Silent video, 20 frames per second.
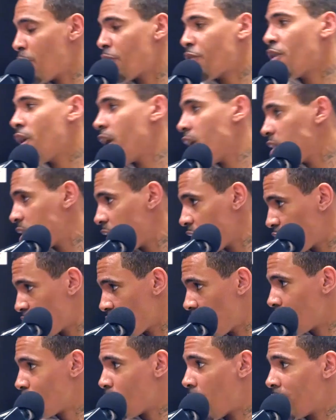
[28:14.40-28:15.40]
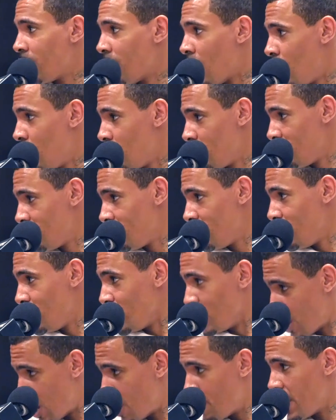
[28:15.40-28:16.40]
a 36-year-old man now.
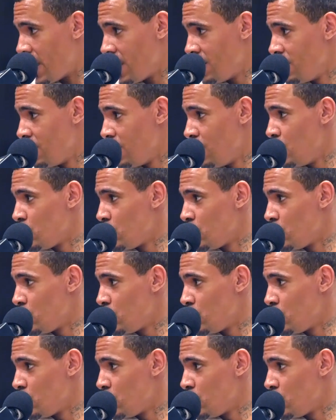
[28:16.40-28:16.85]
Do you know what I mean?